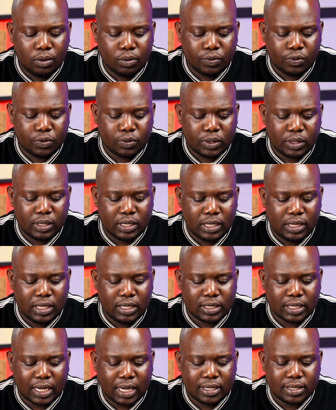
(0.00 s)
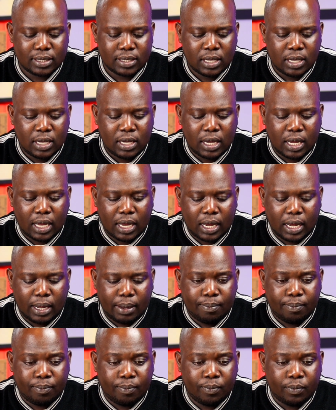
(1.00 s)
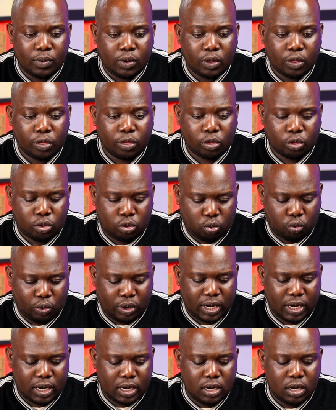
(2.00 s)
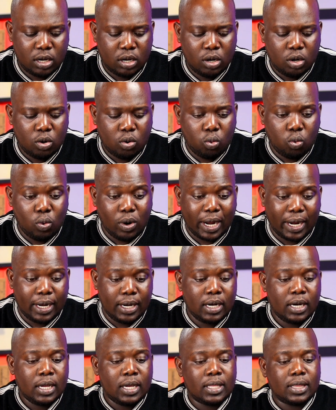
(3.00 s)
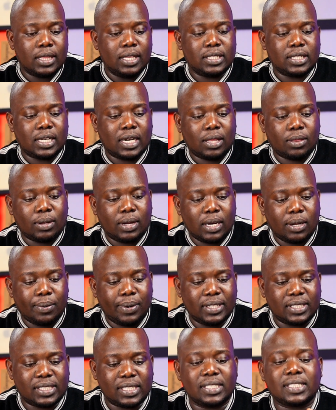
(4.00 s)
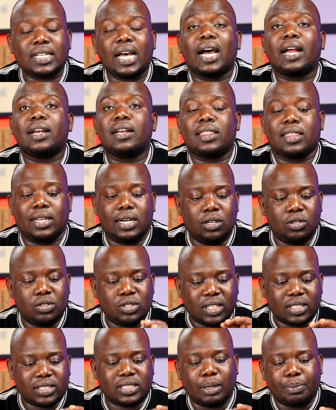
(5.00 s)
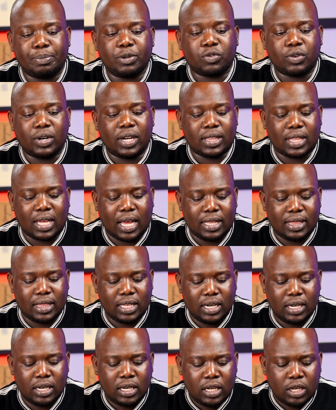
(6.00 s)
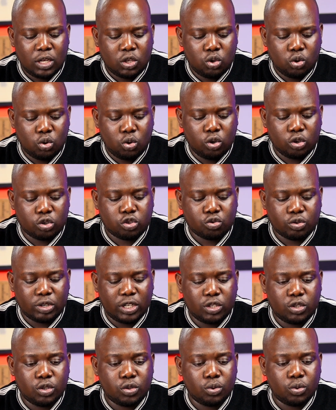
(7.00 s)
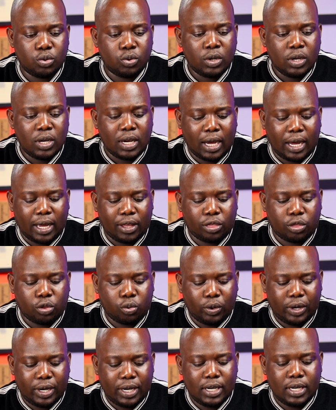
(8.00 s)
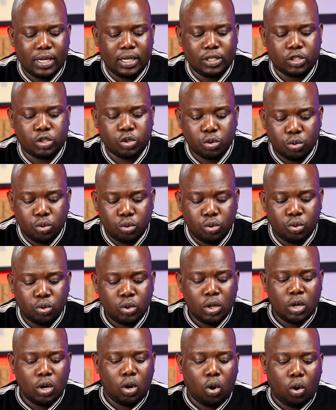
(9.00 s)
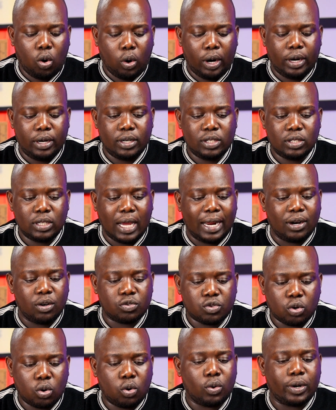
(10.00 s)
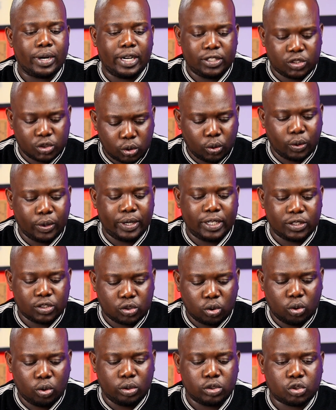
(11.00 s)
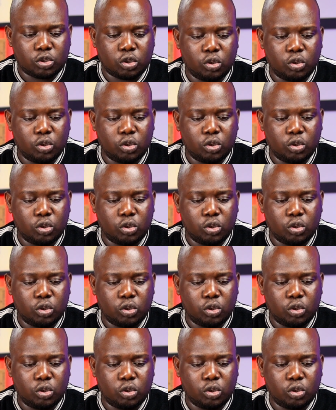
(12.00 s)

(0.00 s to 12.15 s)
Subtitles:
We did this as thread 1. There's another one where it says add thread. You just tap it right there, and then you go straight to thread 2. And so on and so on and so on.